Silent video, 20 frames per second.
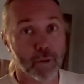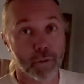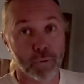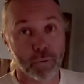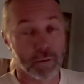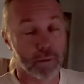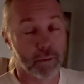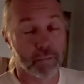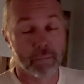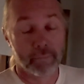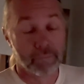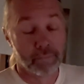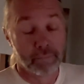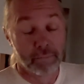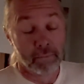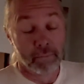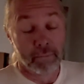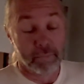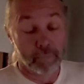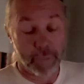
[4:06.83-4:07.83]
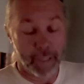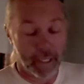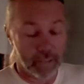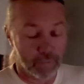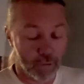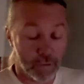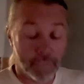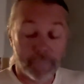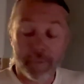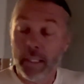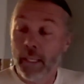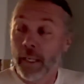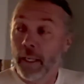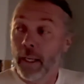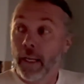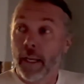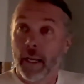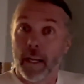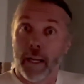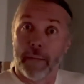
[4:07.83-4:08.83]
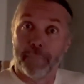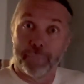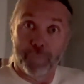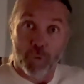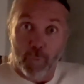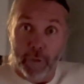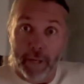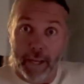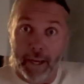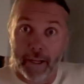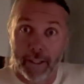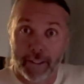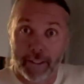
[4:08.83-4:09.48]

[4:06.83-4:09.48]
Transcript: which was painful. We had,